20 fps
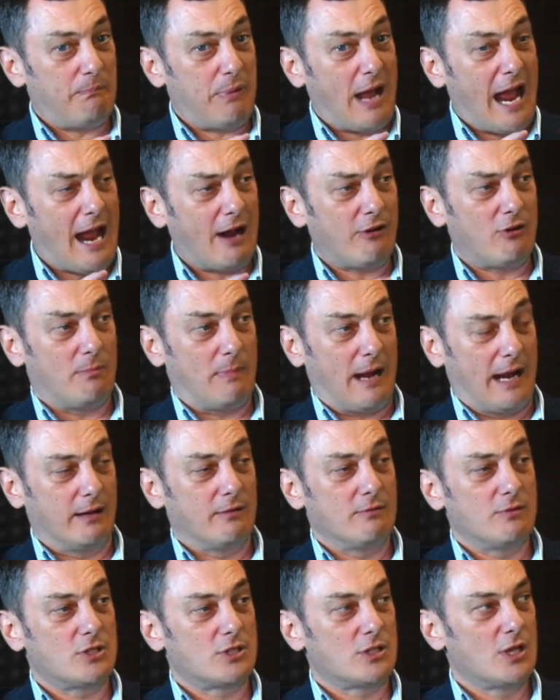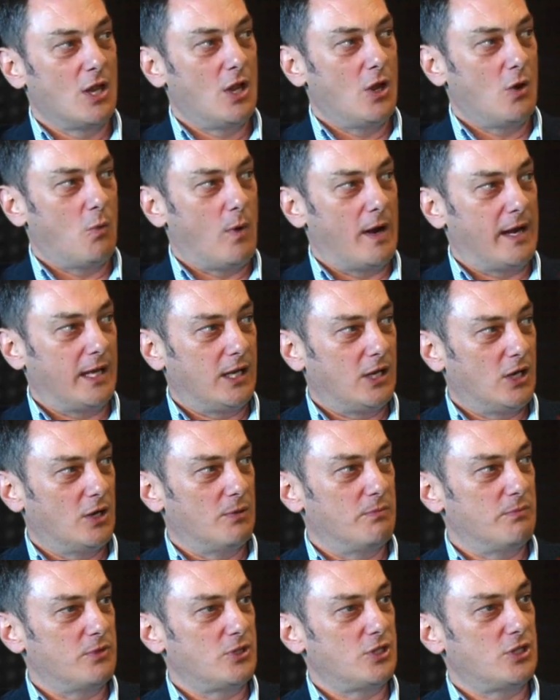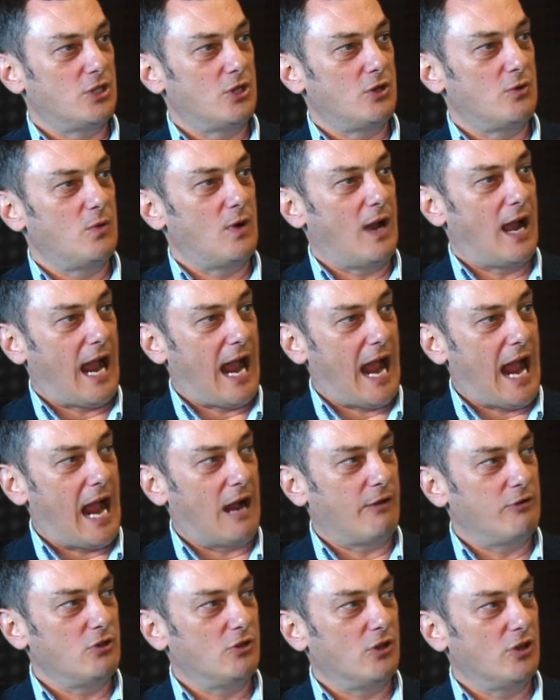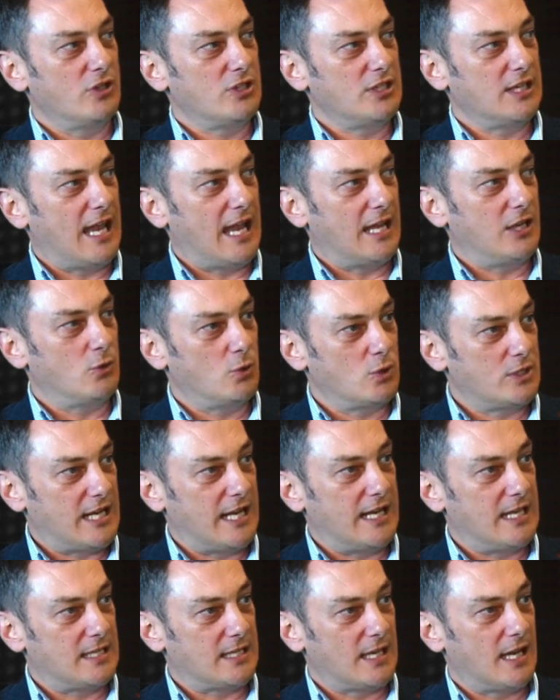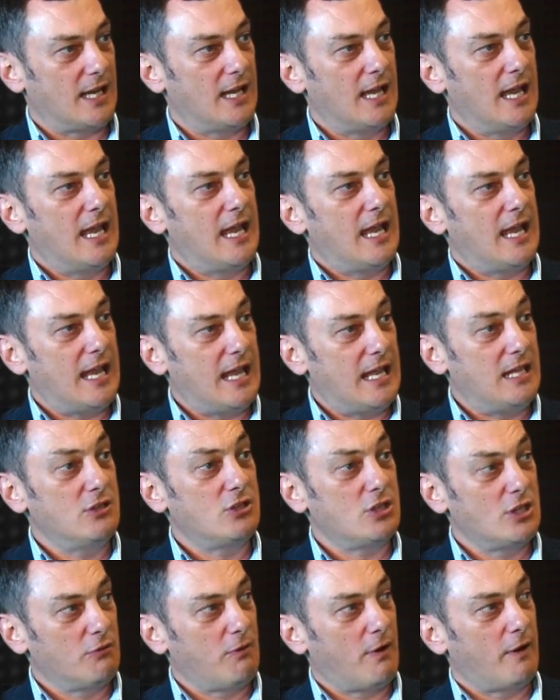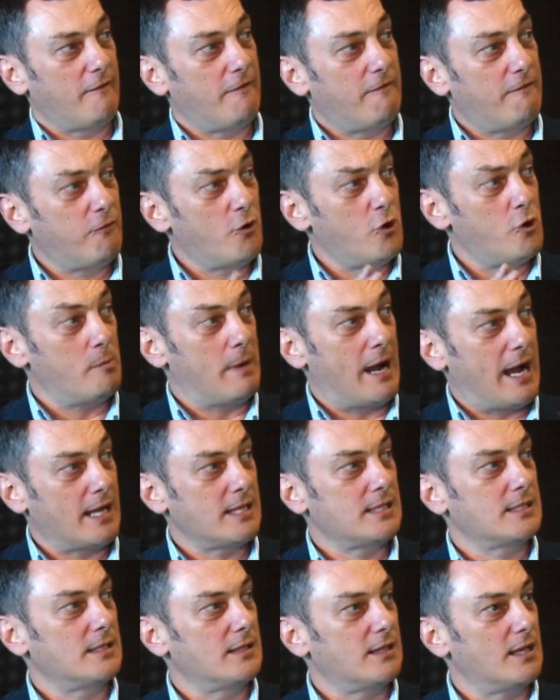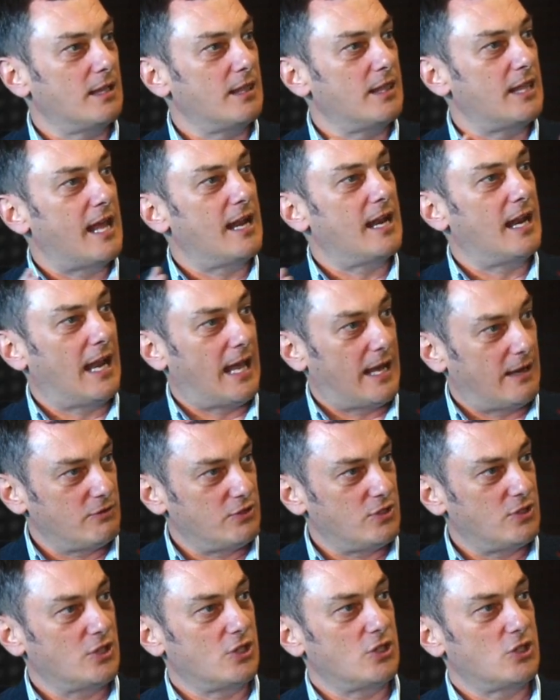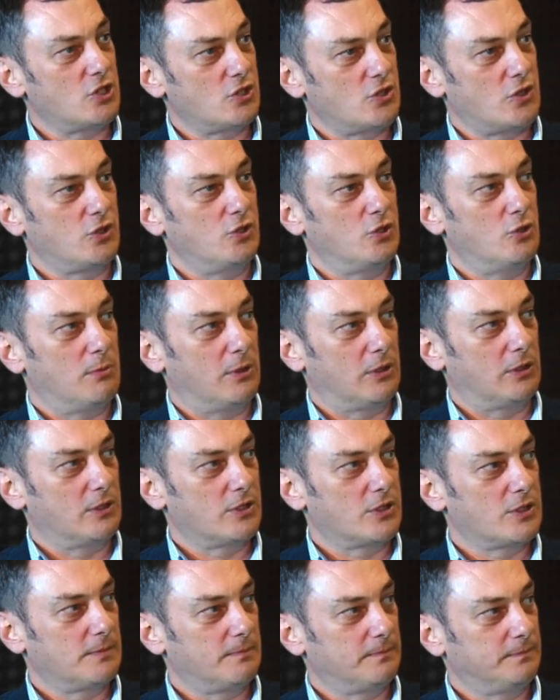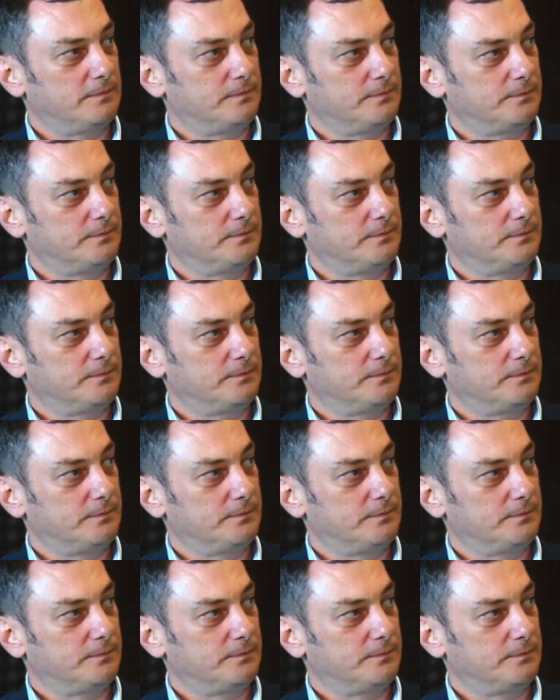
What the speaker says: paramount when it comes to how you're going to get your data into the right format that then allows you to construct your models.